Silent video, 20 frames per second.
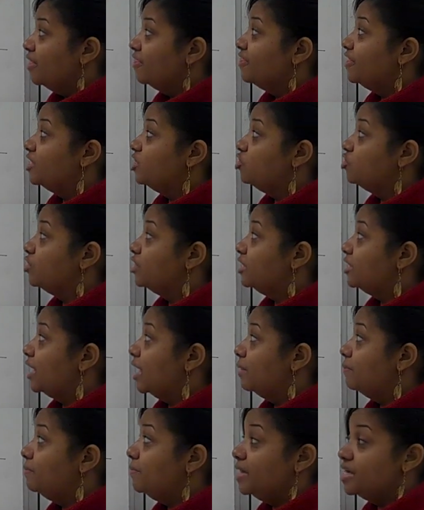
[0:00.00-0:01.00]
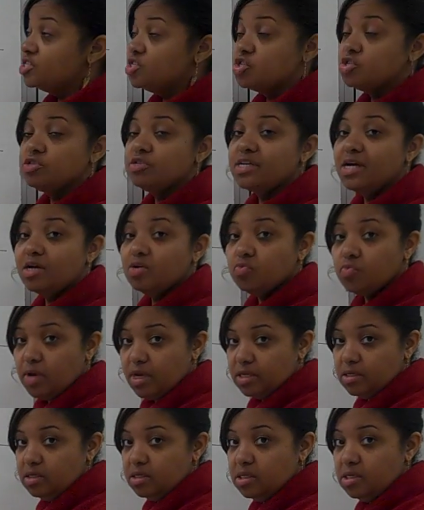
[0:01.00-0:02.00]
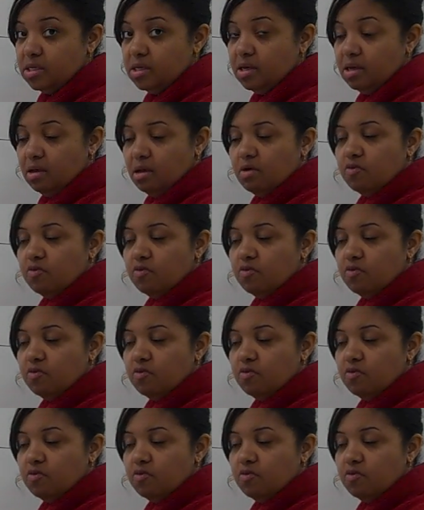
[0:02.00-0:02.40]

that you cannot measure directly.